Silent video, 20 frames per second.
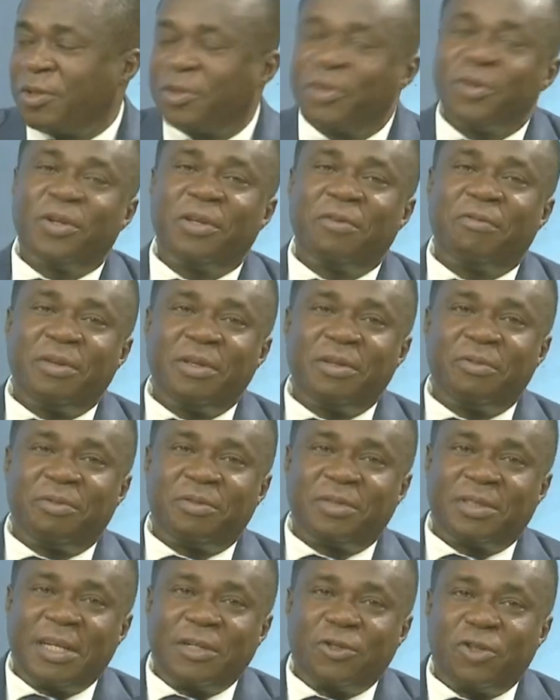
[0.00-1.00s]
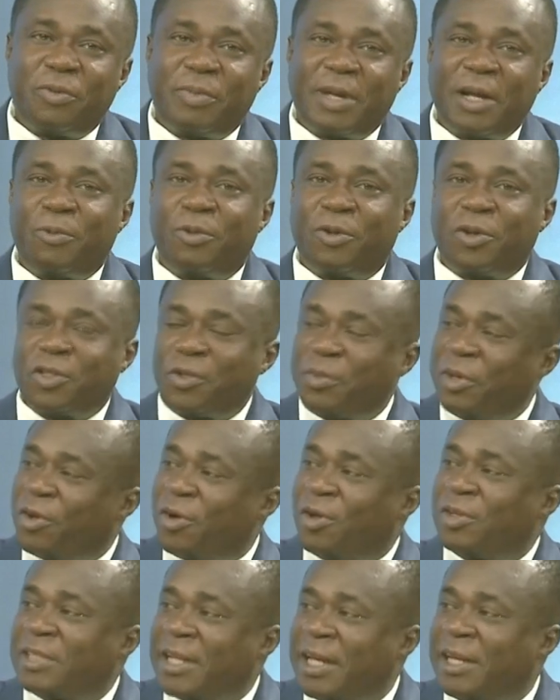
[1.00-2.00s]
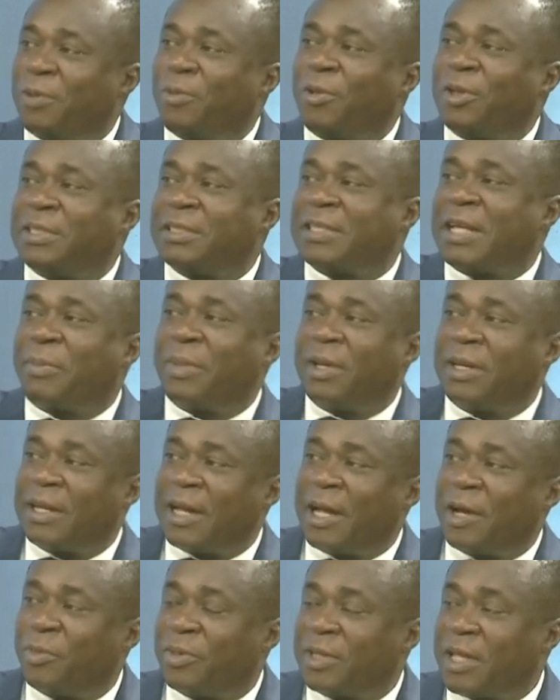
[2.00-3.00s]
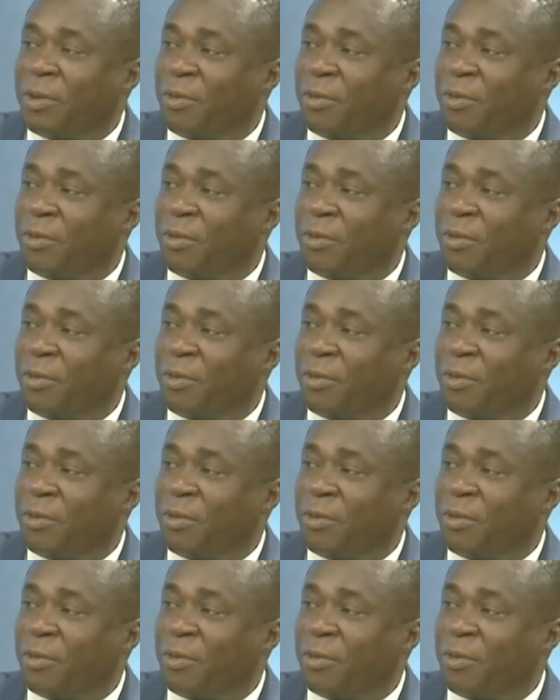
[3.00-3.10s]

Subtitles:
So if central bank would also be concerned in what is happening in output.